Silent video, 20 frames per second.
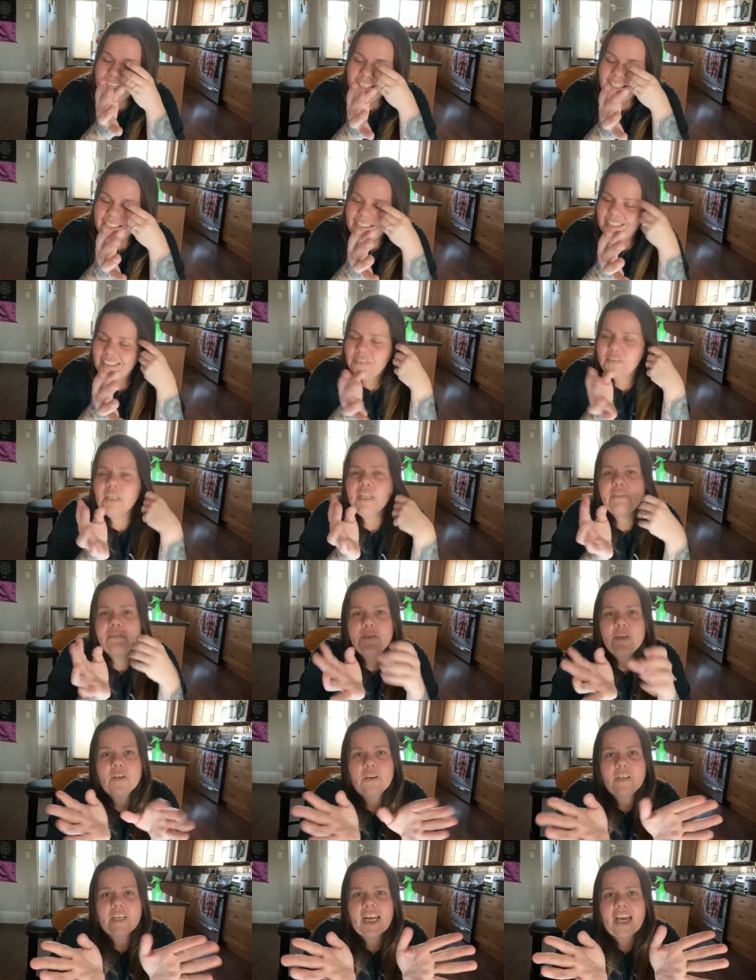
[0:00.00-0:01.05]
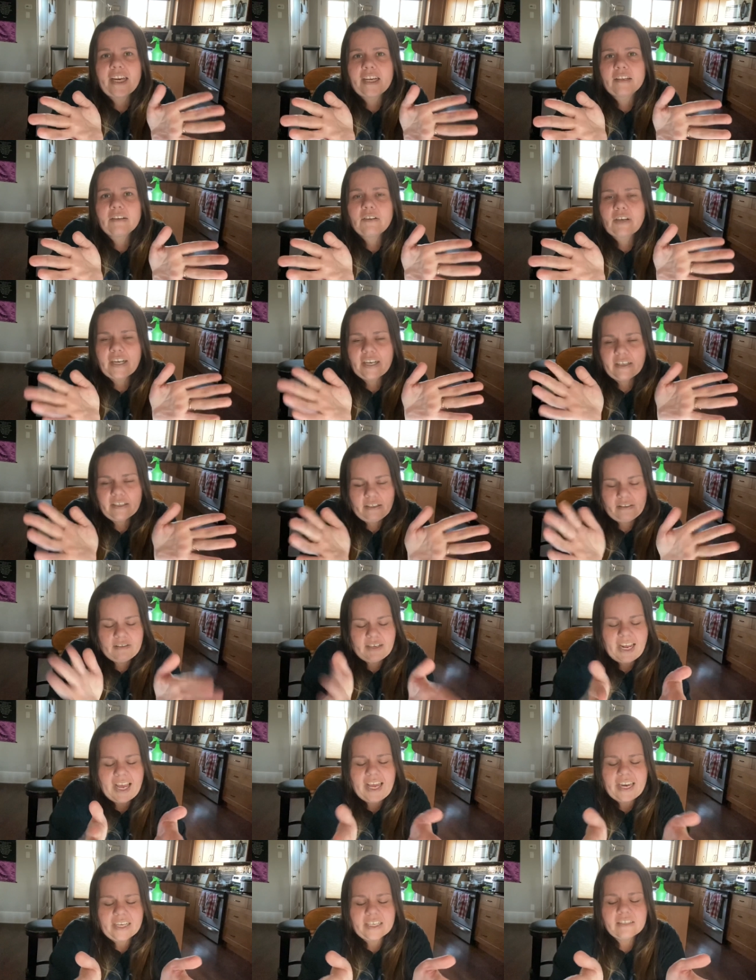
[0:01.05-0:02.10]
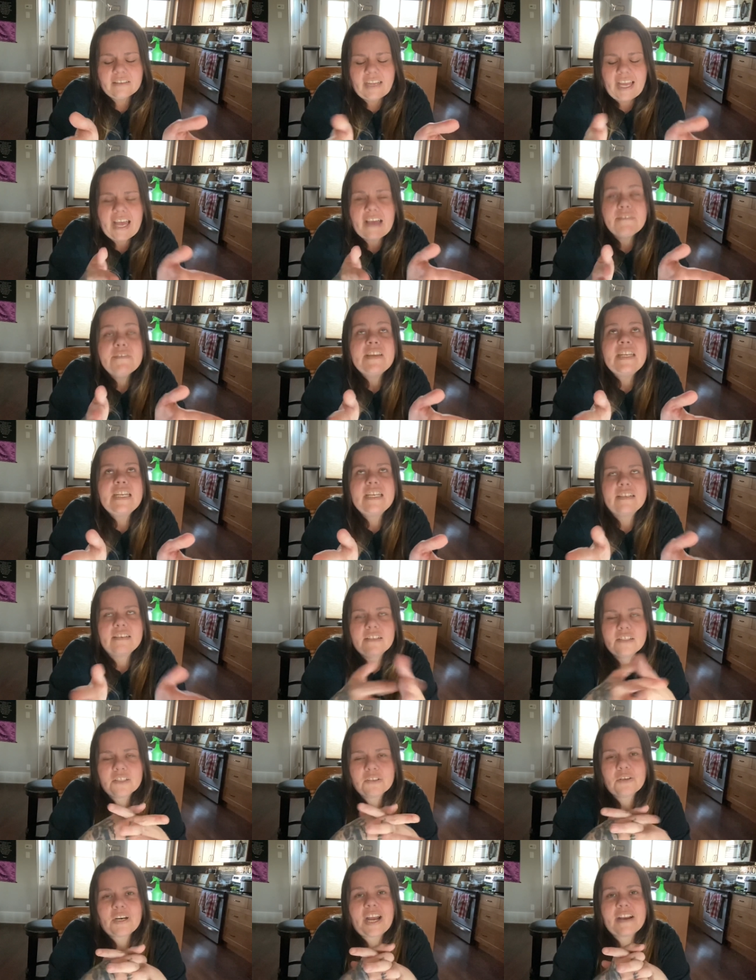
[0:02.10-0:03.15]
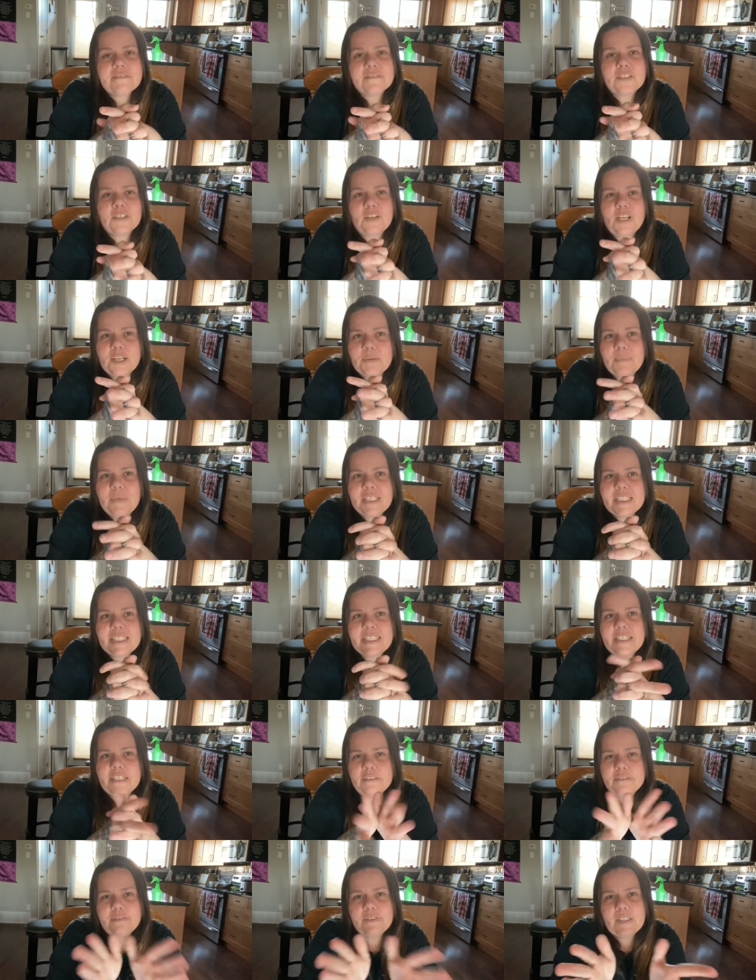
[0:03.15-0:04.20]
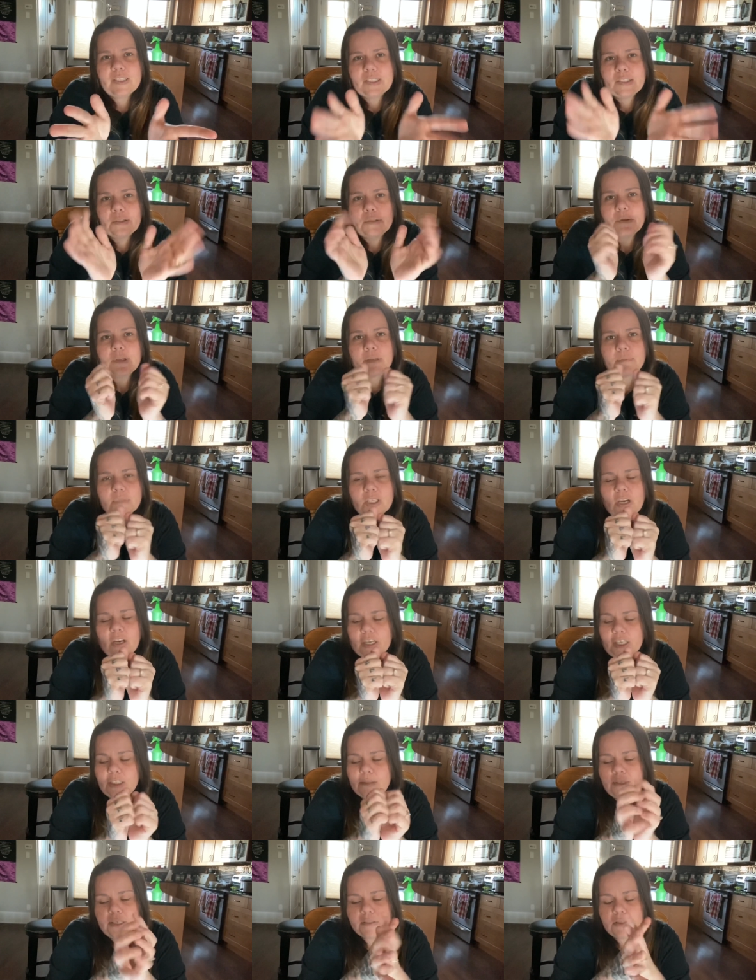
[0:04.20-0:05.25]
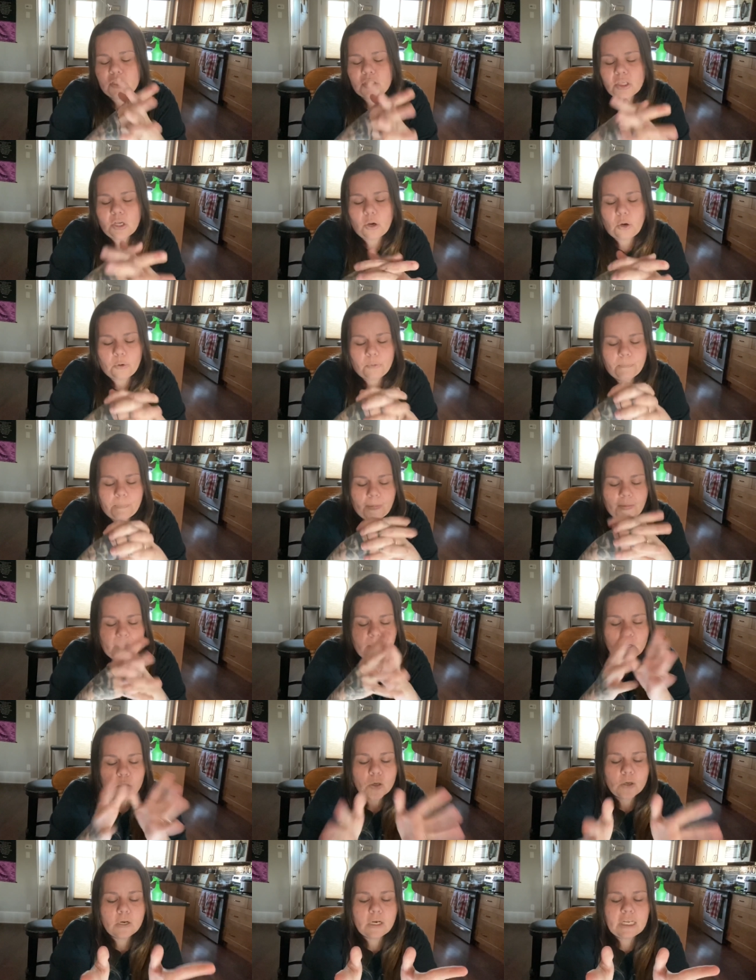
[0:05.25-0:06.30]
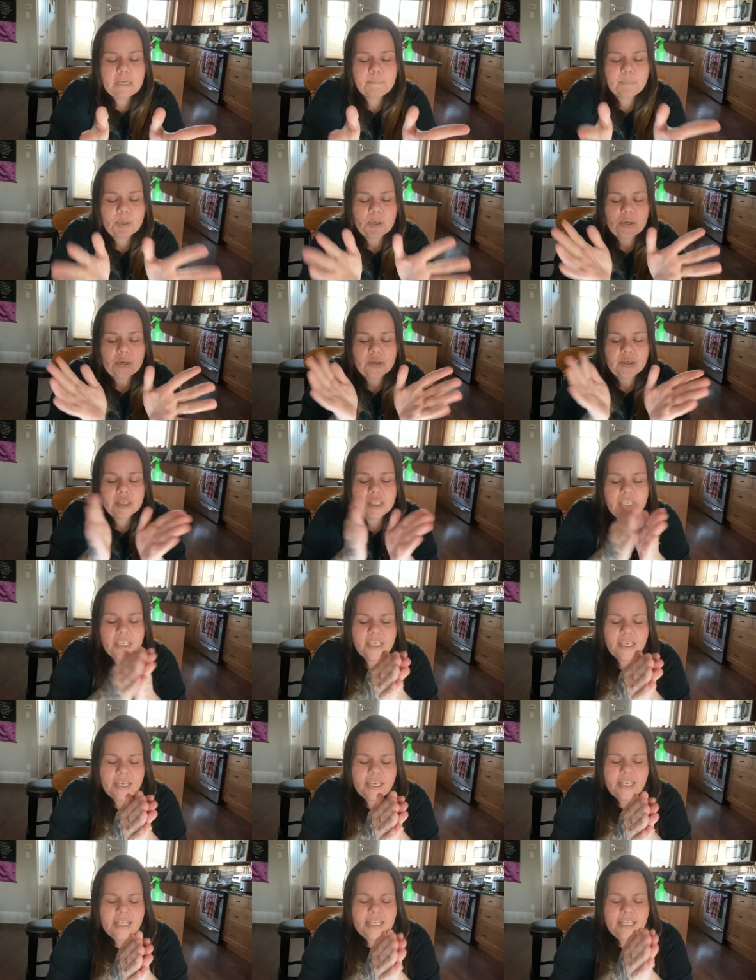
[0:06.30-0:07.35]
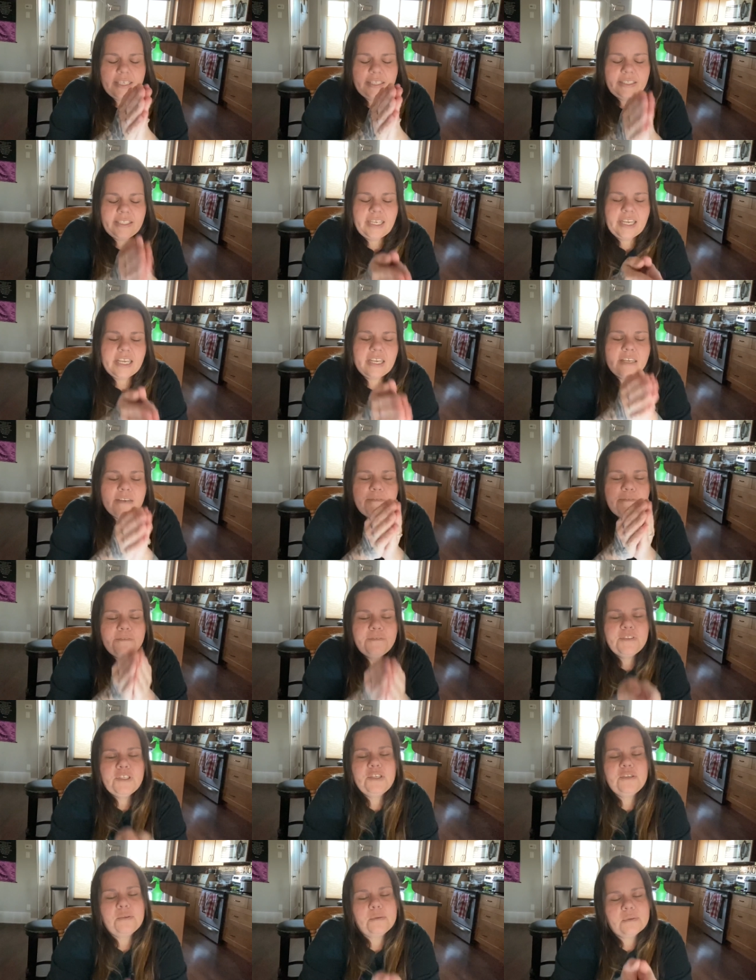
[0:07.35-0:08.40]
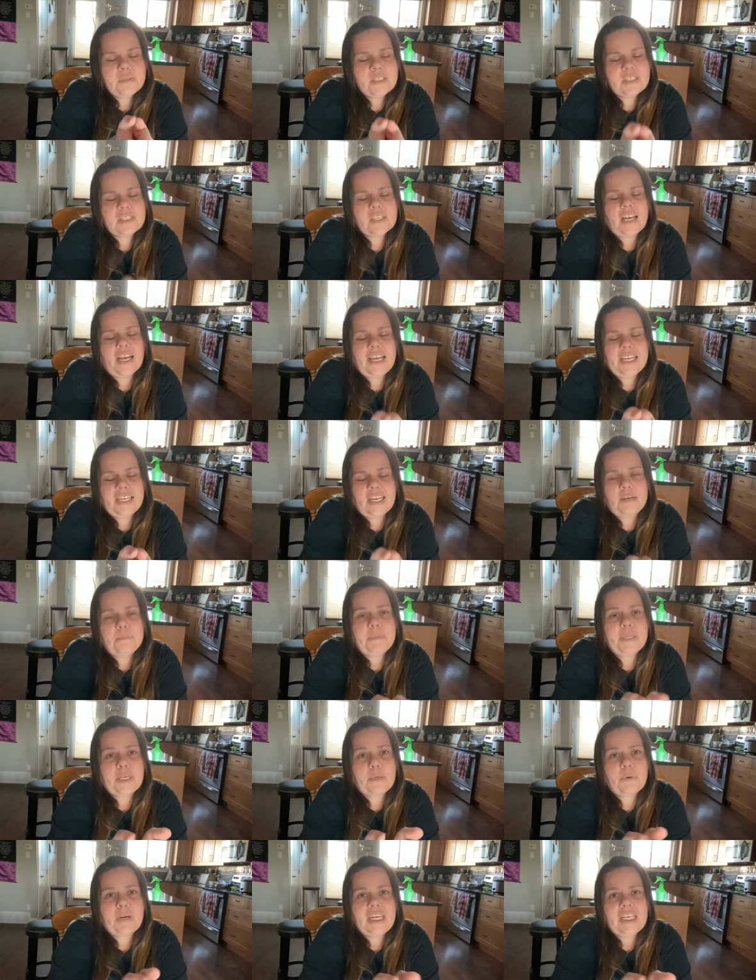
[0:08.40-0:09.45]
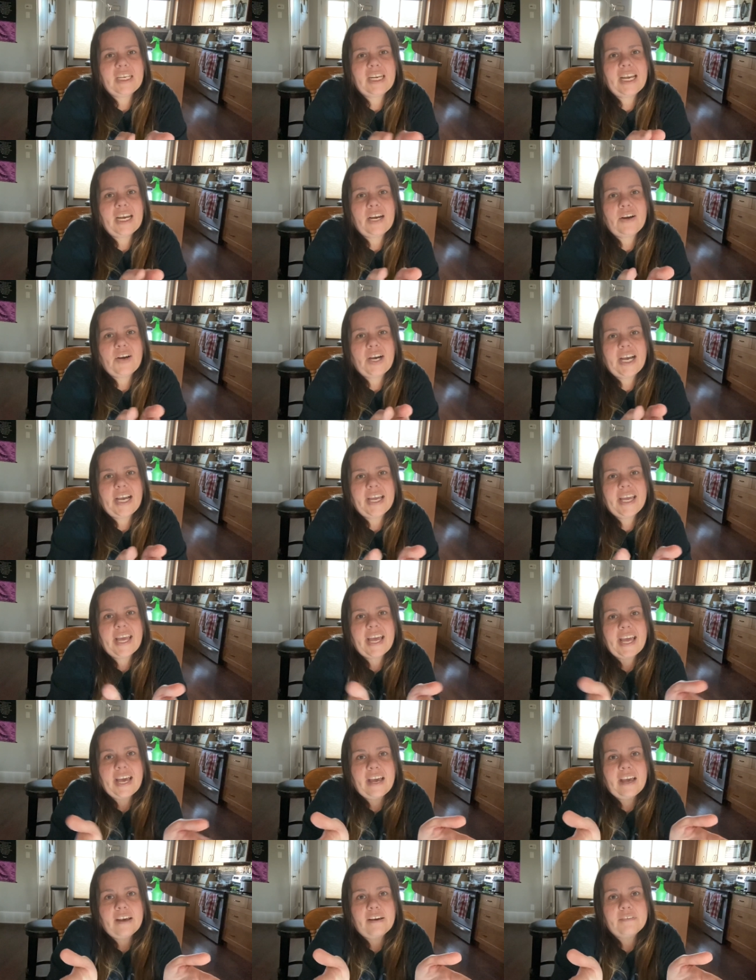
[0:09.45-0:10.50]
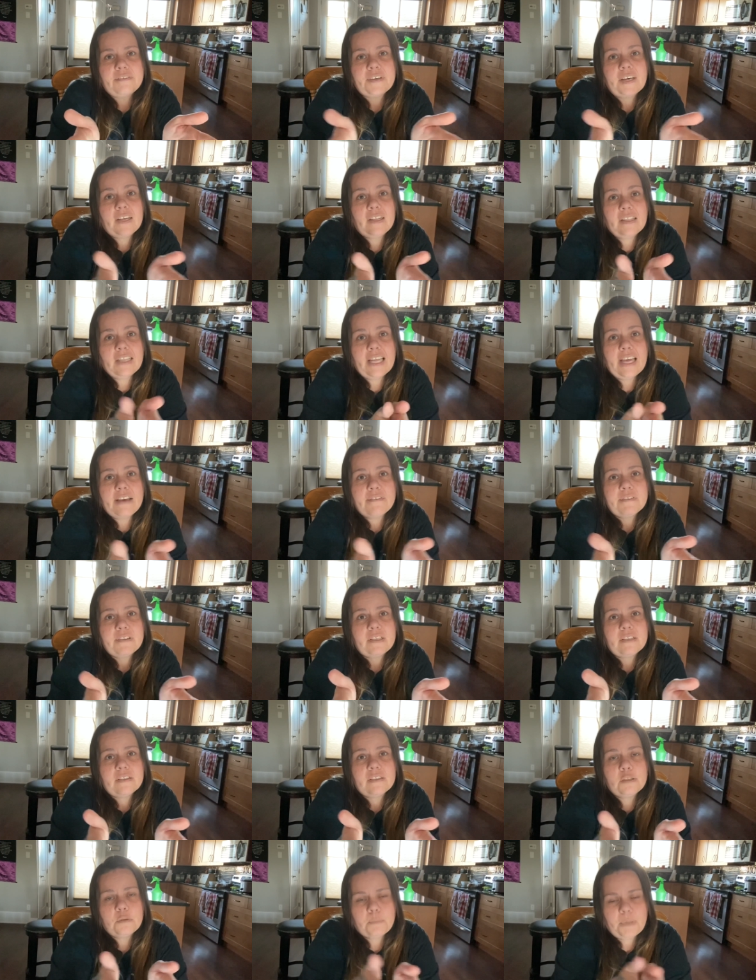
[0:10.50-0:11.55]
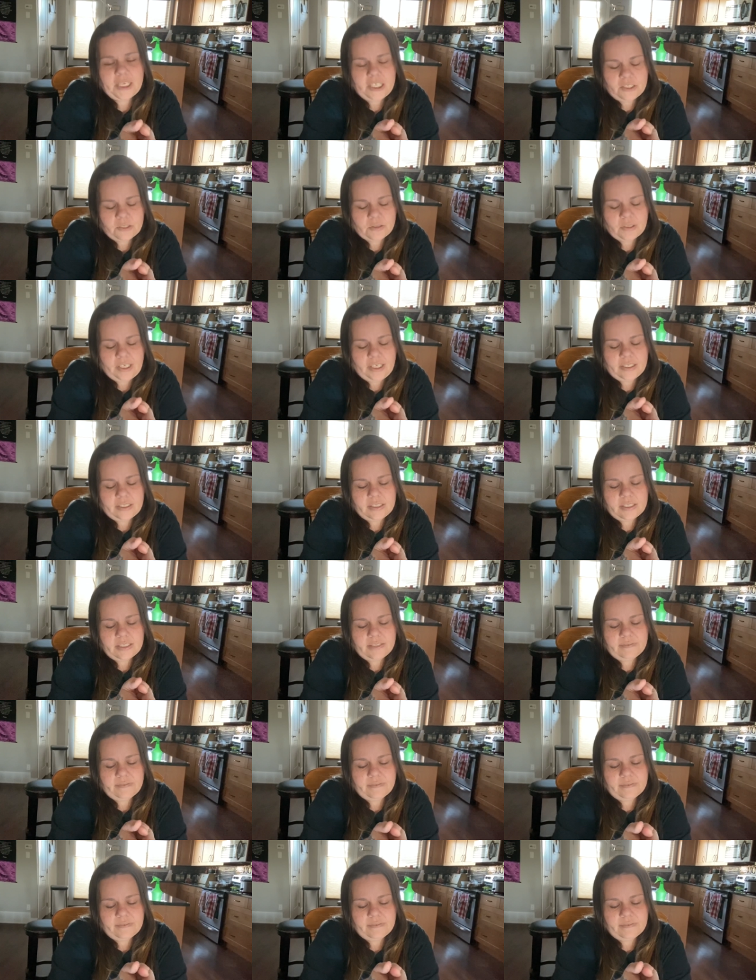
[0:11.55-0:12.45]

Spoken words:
If you're an avid crafter like myself, you know what I'm talking about. So, early bird. If you sign up, like right now, I have 11 Patreons.